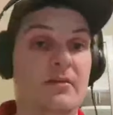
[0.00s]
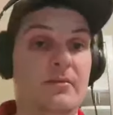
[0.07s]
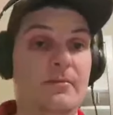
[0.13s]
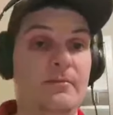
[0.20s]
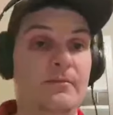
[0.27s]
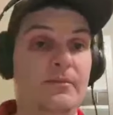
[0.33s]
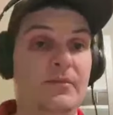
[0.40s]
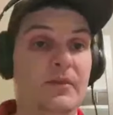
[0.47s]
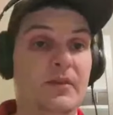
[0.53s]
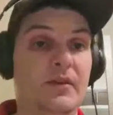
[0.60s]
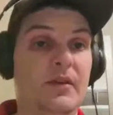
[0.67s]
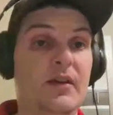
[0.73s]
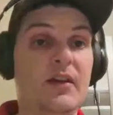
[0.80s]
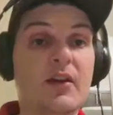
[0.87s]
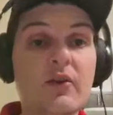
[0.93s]
And
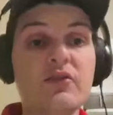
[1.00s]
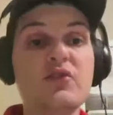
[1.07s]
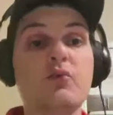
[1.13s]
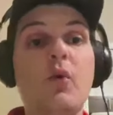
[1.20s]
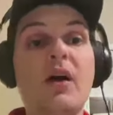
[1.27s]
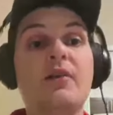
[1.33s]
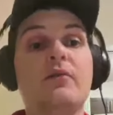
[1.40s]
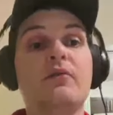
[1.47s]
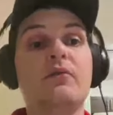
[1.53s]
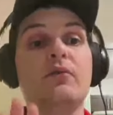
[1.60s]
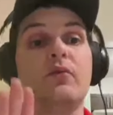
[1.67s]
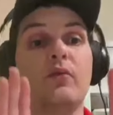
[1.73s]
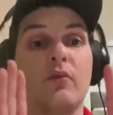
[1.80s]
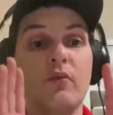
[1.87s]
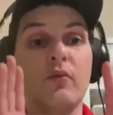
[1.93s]
here's the thing.
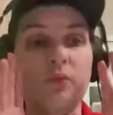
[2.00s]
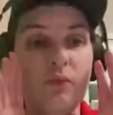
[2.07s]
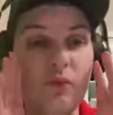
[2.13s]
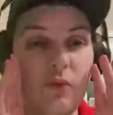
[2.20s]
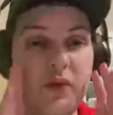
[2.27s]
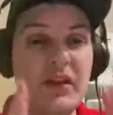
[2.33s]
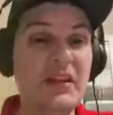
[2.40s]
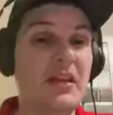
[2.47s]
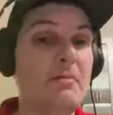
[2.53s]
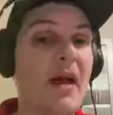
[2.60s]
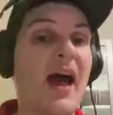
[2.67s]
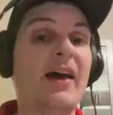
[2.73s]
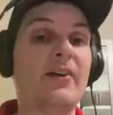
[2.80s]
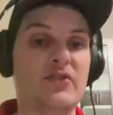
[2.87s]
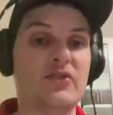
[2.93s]
Here's
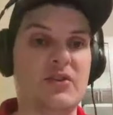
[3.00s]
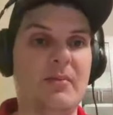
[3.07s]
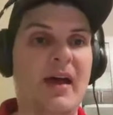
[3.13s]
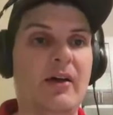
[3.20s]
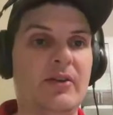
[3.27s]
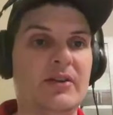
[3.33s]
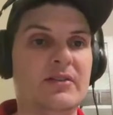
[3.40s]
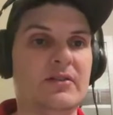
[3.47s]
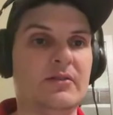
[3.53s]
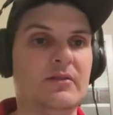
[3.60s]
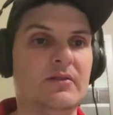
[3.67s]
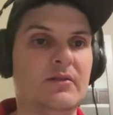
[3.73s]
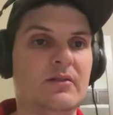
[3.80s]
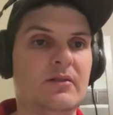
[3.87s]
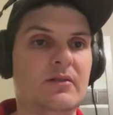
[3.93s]
what really
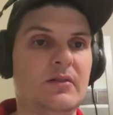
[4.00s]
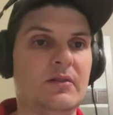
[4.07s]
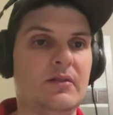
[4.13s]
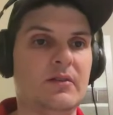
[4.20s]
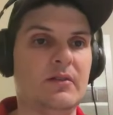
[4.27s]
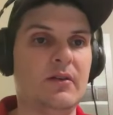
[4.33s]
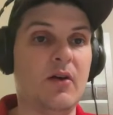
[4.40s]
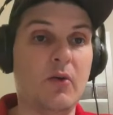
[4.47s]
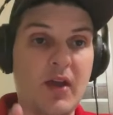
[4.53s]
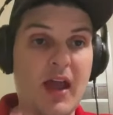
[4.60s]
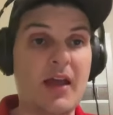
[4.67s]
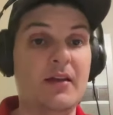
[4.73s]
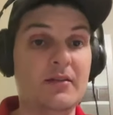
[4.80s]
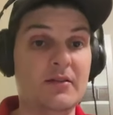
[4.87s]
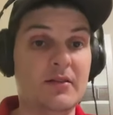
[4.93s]
matters about it,
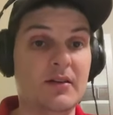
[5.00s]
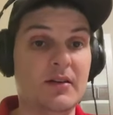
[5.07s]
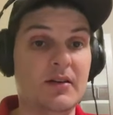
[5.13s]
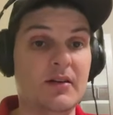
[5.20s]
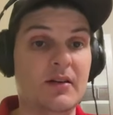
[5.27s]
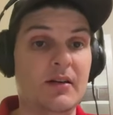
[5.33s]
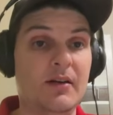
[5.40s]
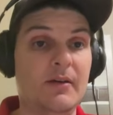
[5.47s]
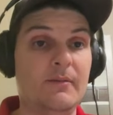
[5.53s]
okay?